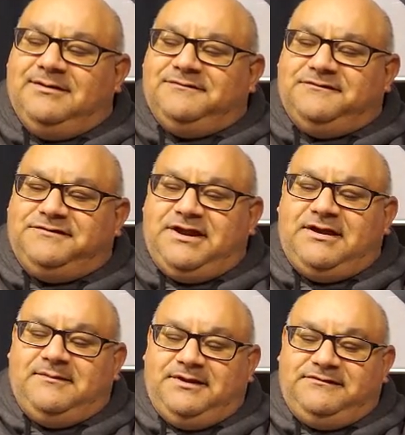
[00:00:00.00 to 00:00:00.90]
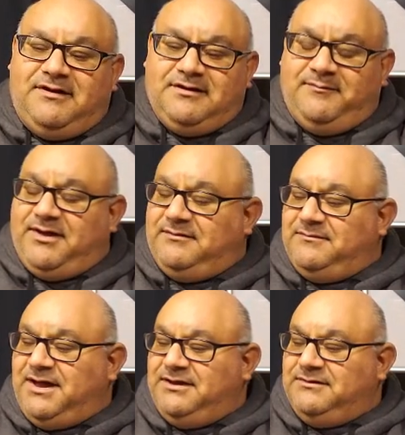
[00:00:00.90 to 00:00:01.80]
So today I'm going to talk about
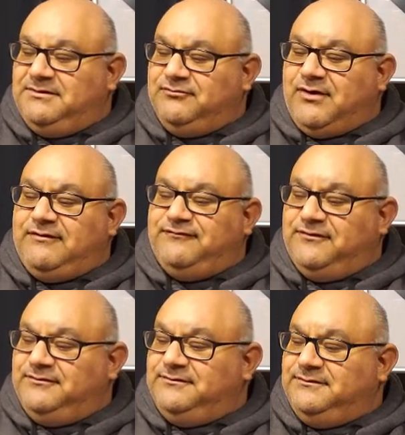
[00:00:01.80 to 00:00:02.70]
my rifle.